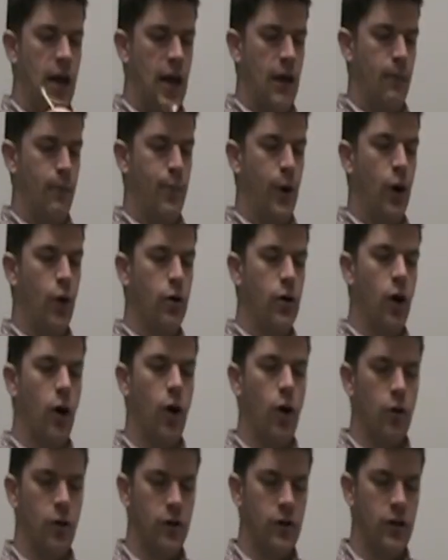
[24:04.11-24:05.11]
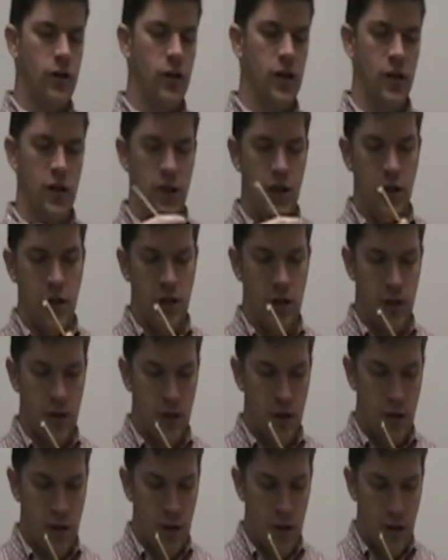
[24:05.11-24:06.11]
and poke a hole in the lid.
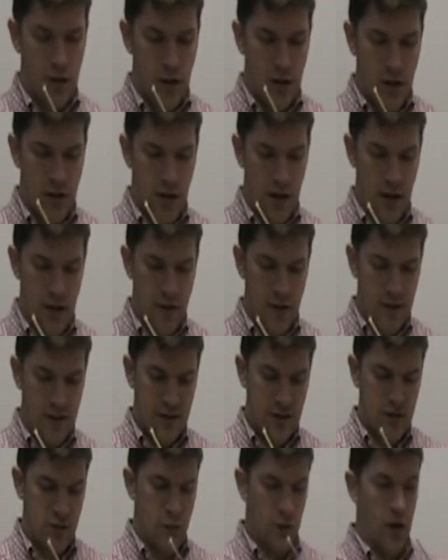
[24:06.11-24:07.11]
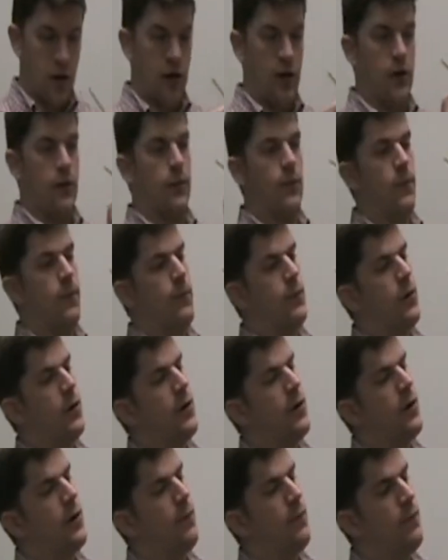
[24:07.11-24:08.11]
And this is where we're
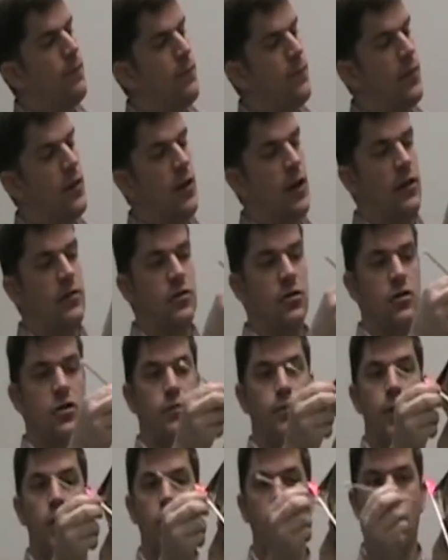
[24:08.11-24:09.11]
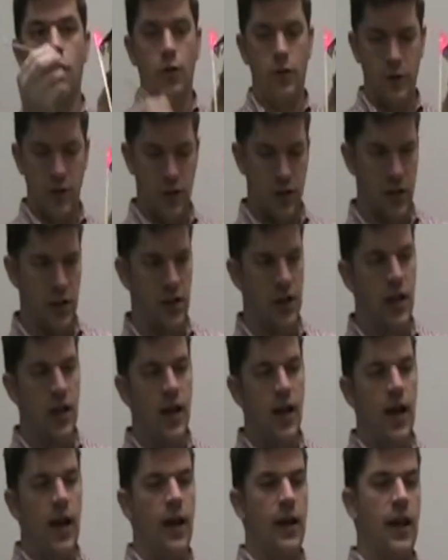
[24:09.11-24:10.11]
going to, okay, so you just poke a hole in the lid,
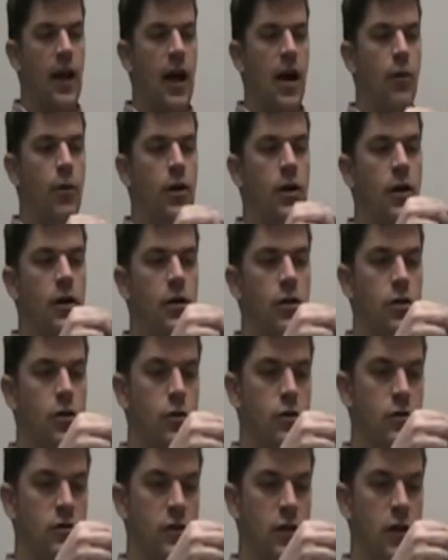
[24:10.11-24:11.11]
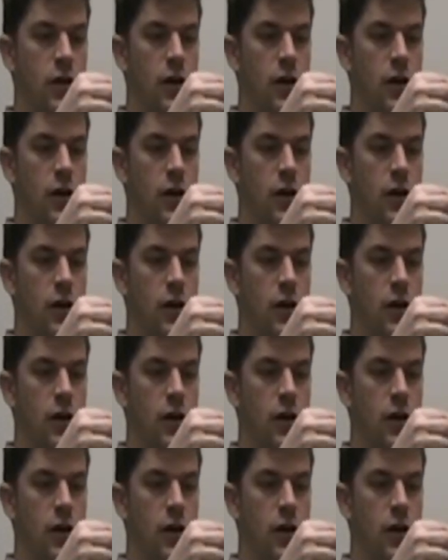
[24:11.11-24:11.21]
and now we use